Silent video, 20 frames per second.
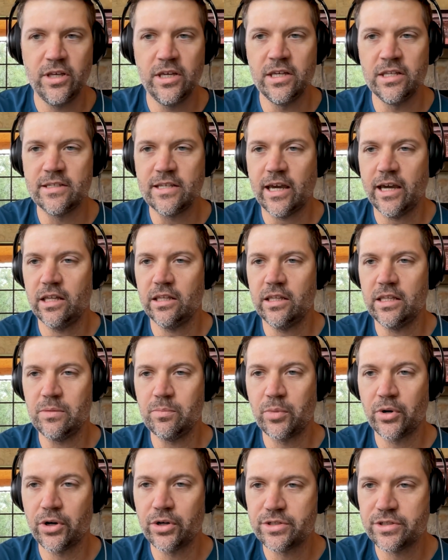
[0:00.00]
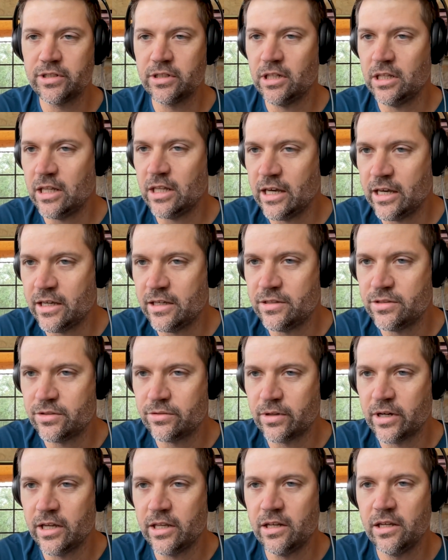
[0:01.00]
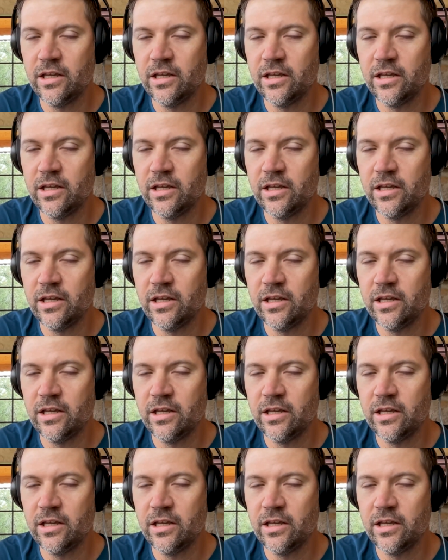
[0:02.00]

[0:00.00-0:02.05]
it's highly personalized, right?